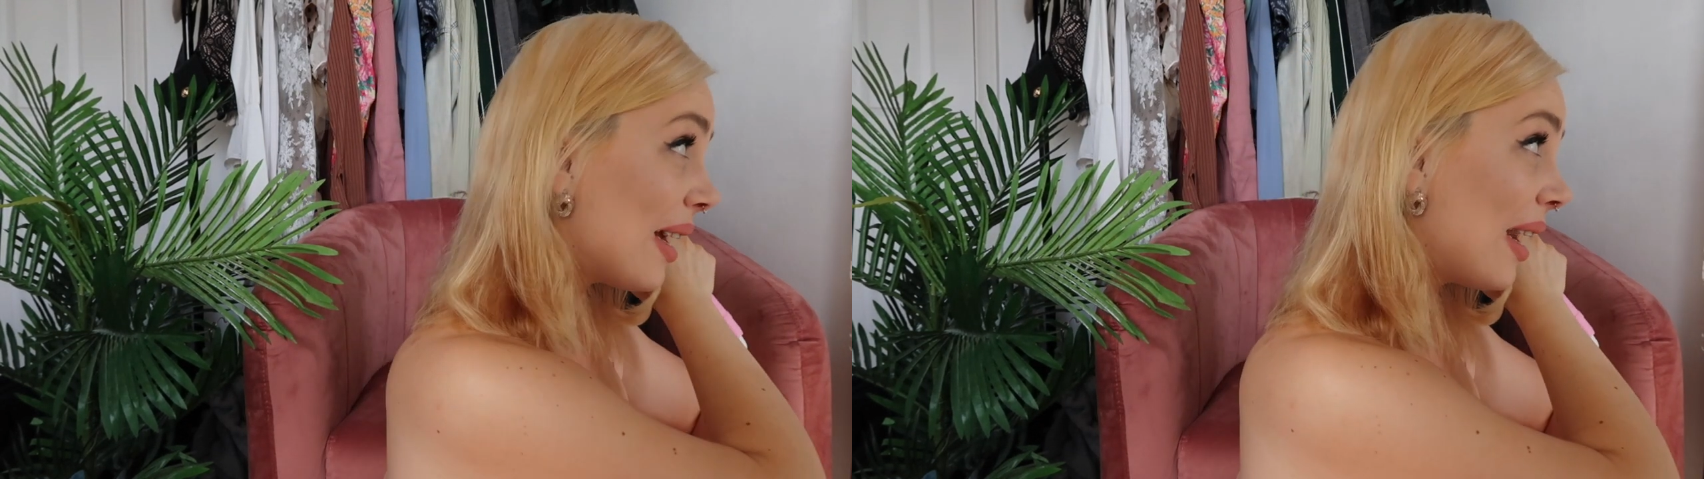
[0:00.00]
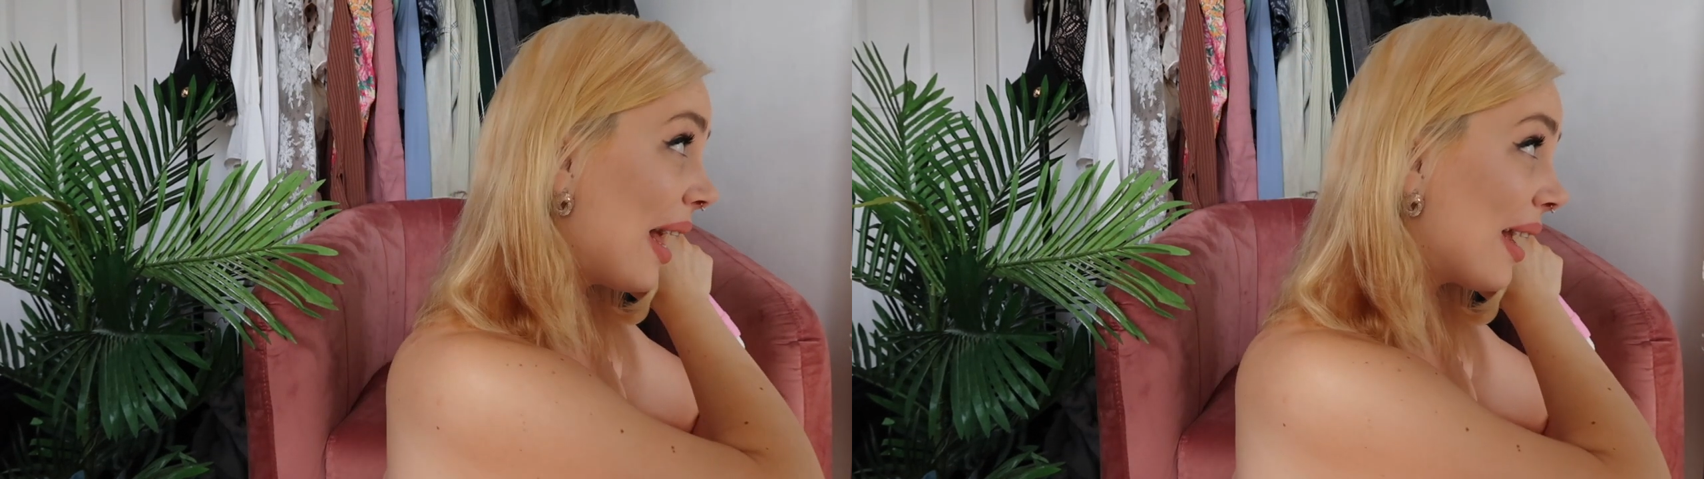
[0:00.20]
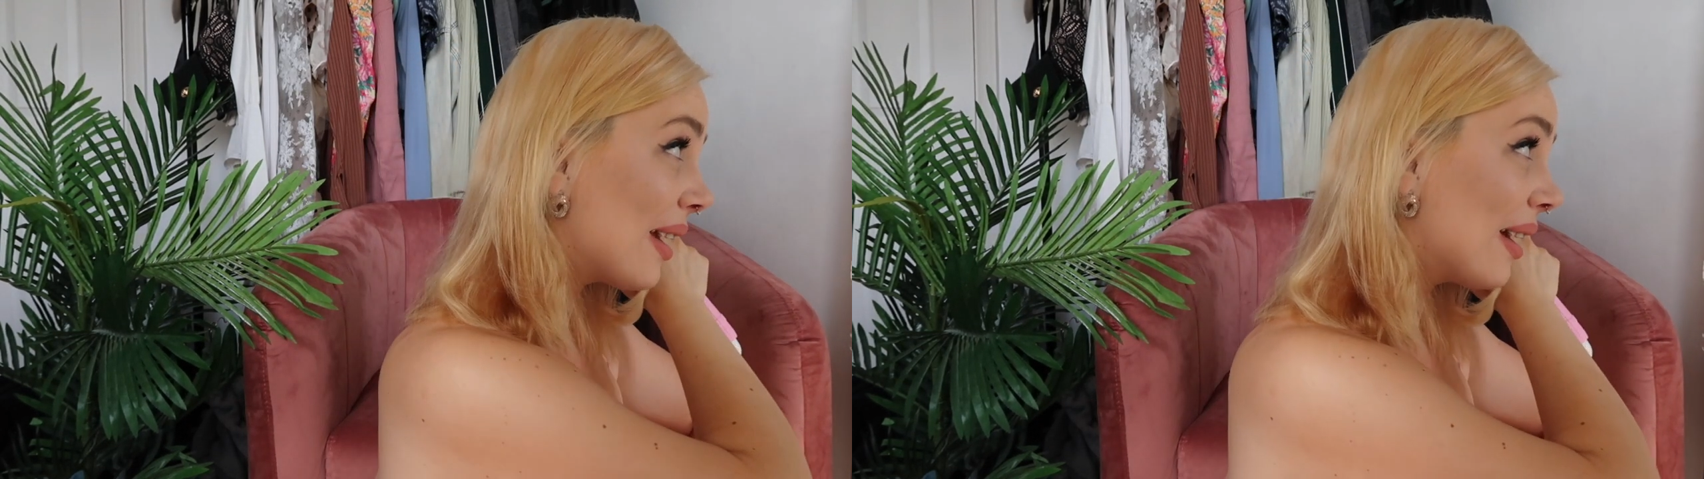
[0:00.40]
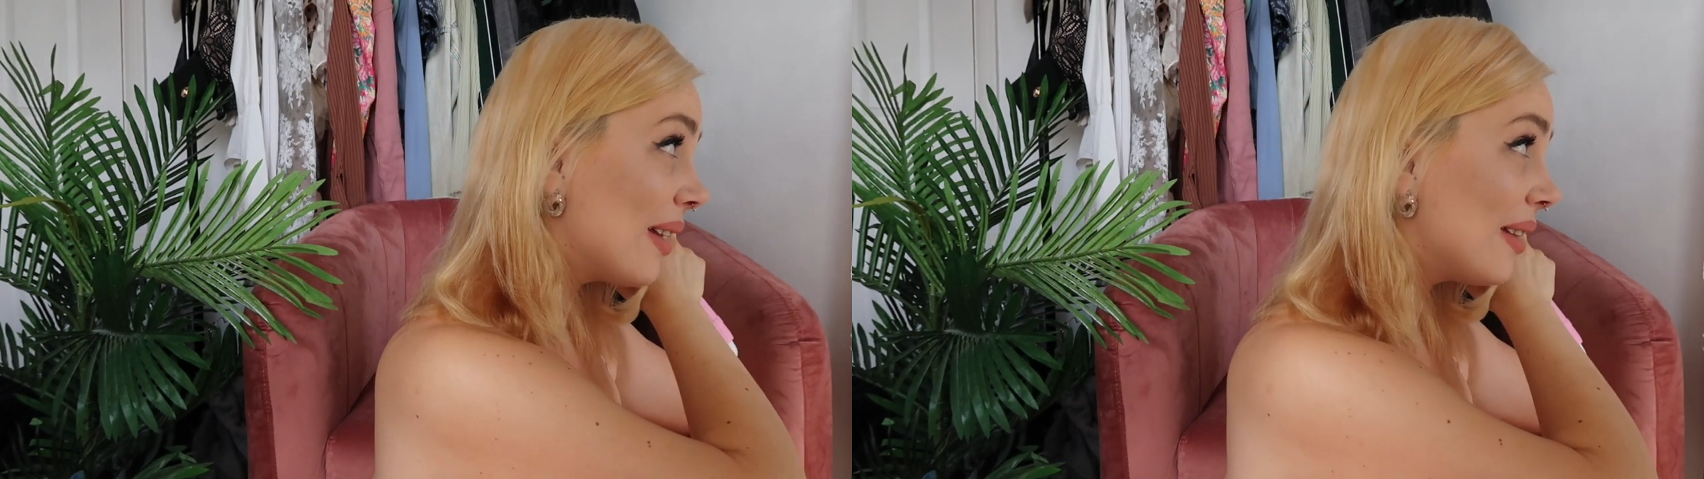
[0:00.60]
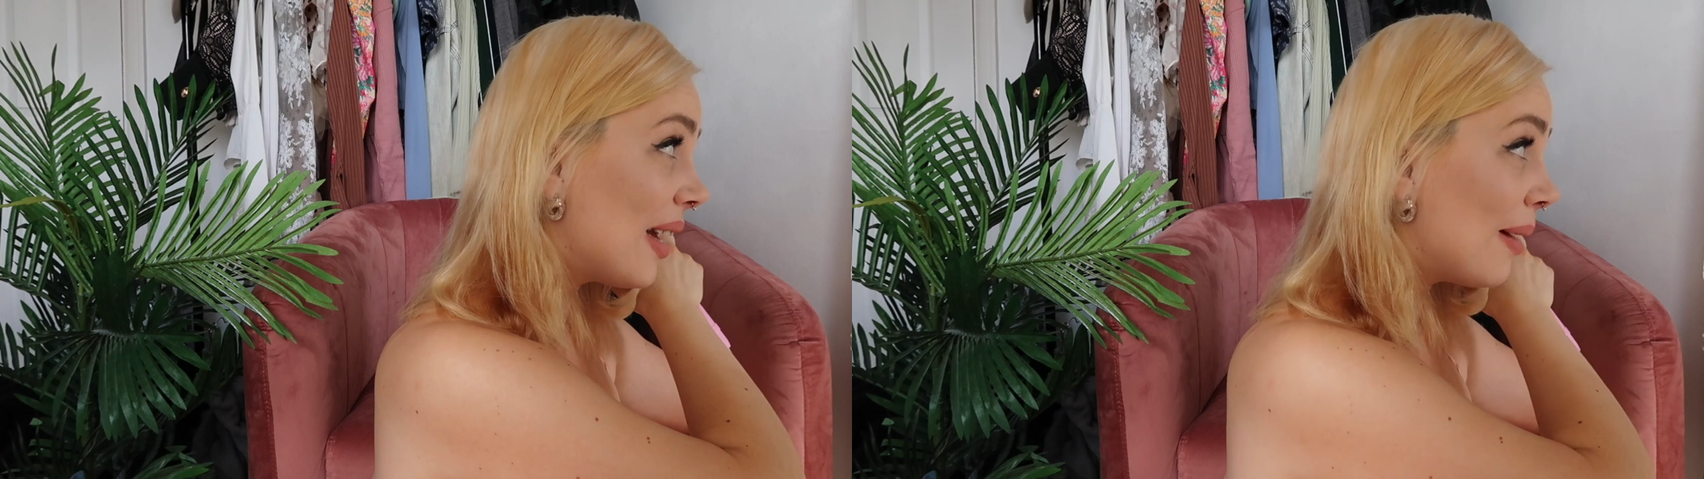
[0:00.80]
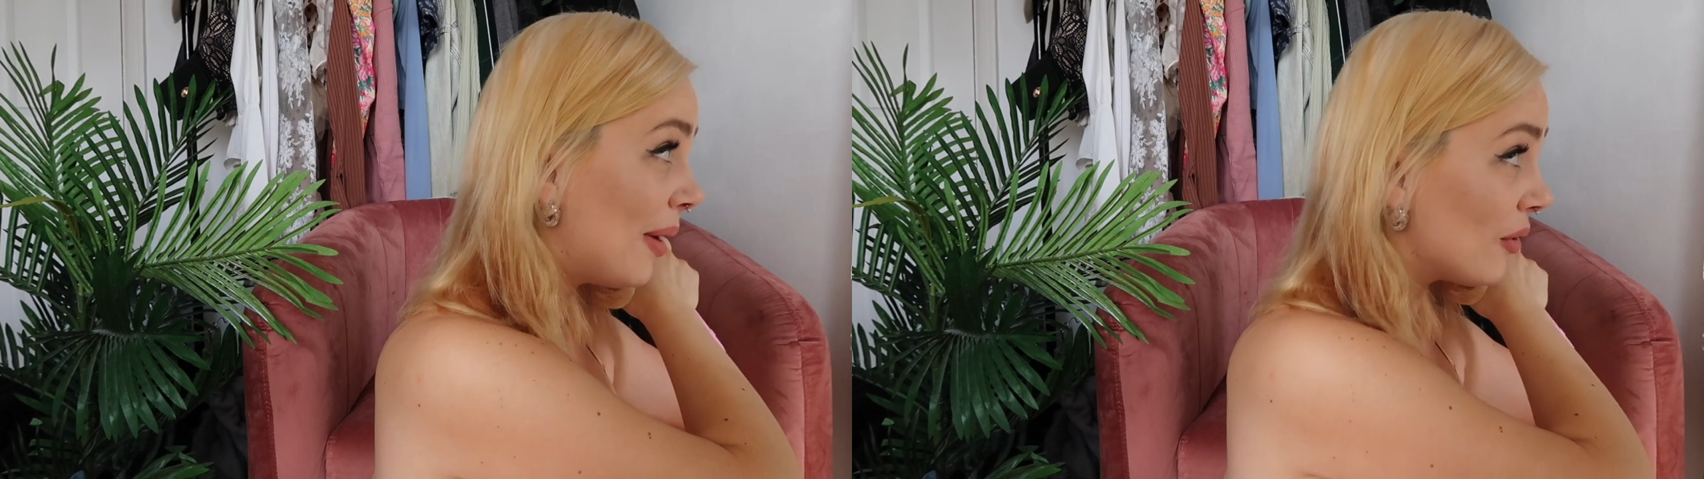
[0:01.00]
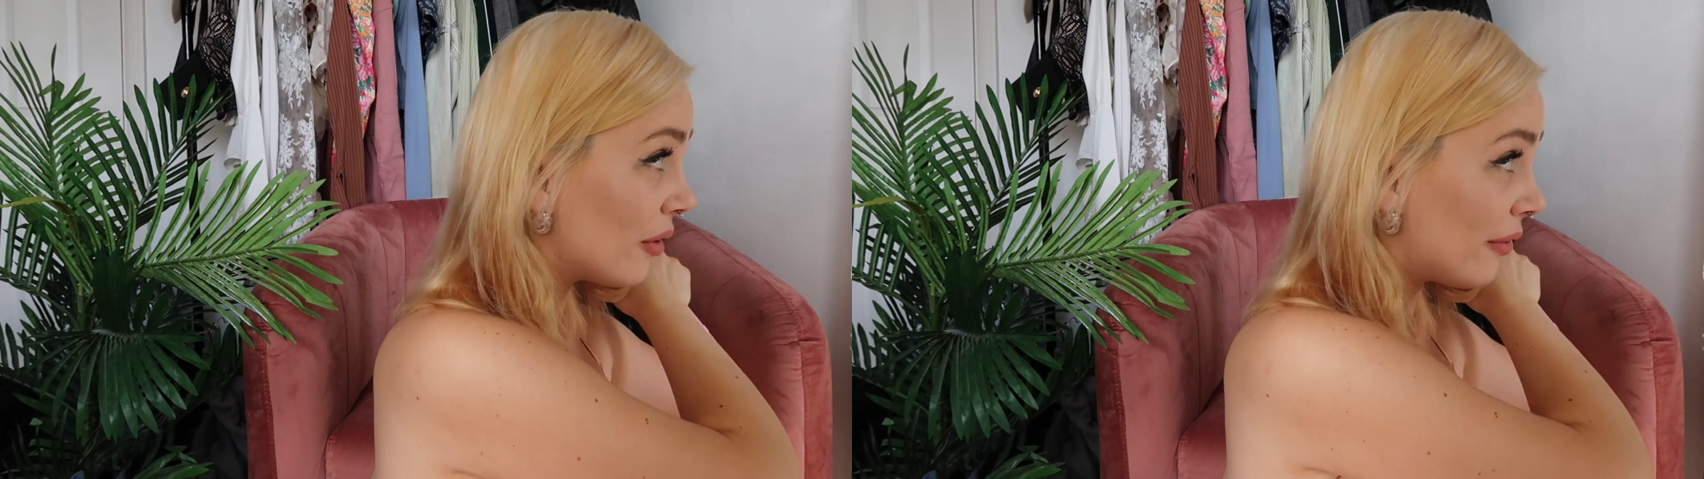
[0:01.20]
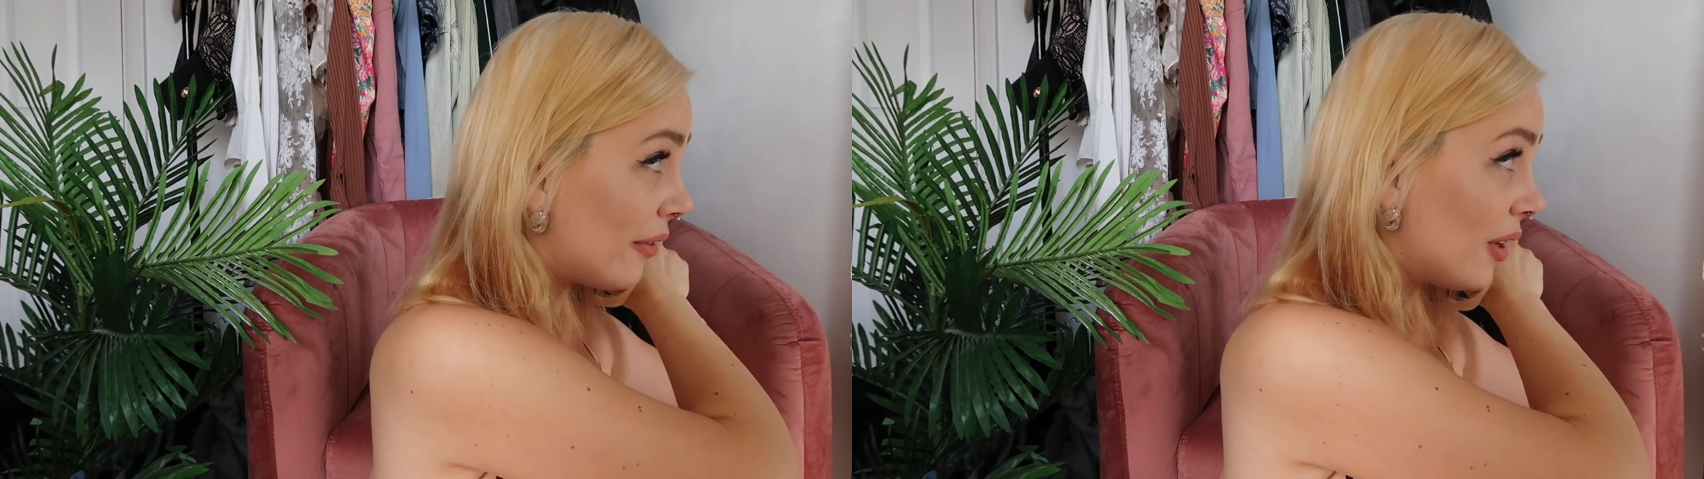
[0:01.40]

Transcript: like the amount of